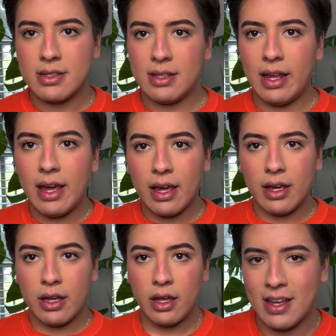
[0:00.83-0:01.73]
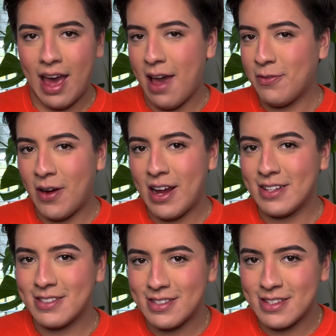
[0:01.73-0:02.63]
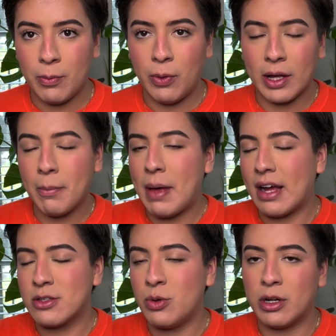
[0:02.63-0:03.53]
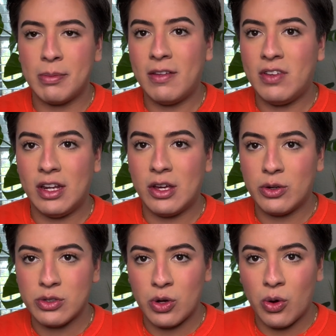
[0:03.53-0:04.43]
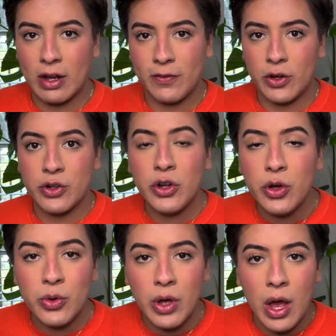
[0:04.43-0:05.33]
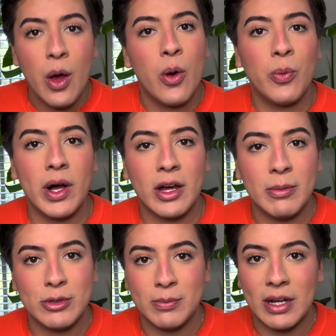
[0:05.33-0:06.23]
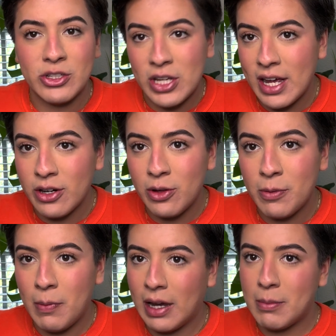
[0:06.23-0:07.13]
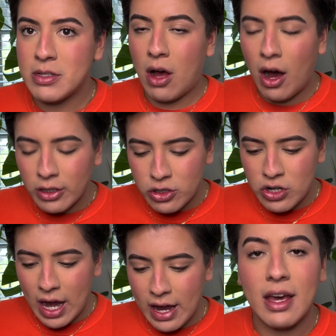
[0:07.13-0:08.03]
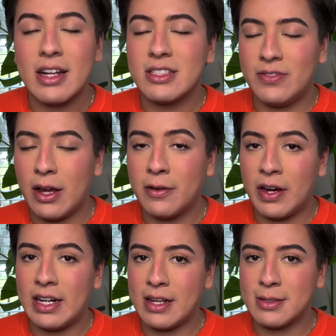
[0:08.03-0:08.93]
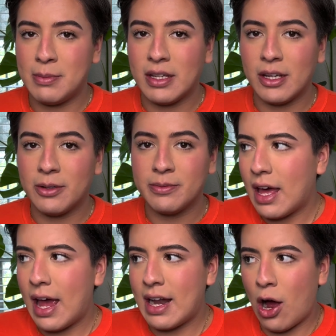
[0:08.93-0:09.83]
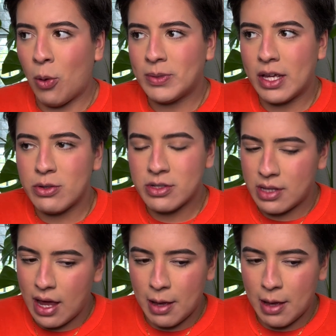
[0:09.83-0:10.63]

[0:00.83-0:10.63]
Slay. Hey friends, welcome back to one of my videos, or if you're new, welcome to my channel. My name is Andre. It's very nice to meet you, and I hope that you stay.